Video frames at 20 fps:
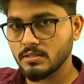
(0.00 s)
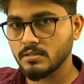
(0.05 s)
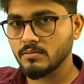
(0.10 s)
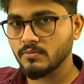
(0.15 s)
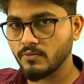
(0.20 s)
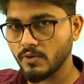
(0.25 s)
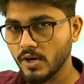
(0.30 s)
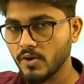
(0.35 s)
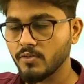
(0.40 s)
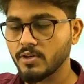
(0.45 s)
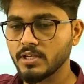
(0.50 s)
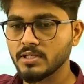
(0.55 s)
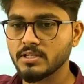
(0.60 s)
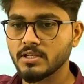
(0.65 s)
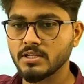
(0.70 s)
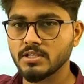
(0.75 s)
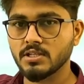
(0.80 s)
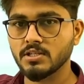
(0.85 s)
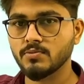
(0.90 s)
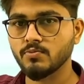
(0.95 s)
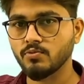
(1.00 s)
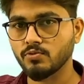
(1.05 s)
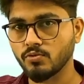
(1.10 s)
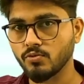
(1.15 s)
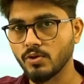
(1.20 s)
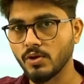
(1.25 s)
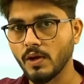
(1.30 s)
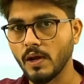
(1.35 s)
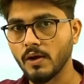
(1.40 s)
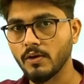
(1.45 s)
5 test cases to
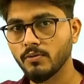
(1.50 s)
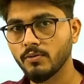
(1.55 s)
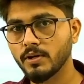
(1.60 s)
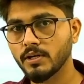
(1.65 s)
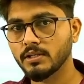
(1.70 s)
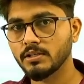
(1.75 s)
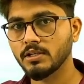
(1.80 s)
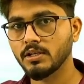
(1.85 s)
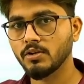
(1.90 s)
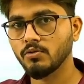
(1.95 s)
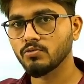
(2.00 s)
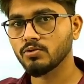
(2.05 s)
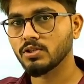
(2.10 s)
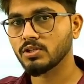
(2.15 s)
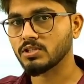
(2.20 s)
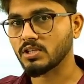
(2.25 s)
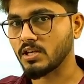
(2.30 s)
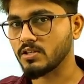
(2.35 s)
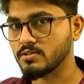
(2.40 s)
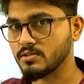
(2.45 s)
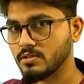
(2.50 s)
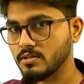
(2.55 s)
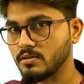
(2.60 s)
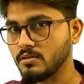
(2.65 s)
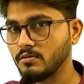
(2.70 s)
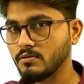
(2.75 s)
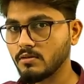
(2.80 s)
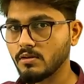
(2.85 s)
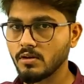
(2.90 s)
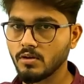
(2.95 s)
evaluate the user's answer
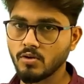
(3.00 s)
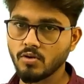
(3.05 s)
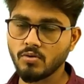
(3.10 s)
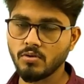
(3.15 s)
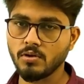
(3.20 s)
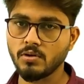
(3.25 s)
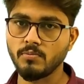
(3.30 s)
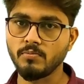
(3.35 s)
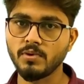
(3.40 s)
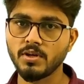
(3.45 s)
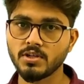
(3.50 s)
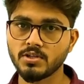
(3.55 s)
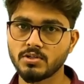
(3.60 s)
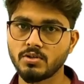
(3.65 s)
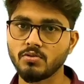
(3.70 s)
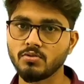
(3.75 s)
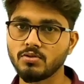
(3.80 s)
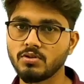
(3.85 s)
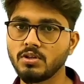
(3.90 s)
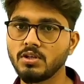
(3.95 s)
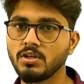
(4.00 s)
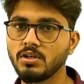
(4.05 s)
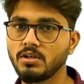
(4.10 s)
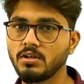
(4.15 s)
based on the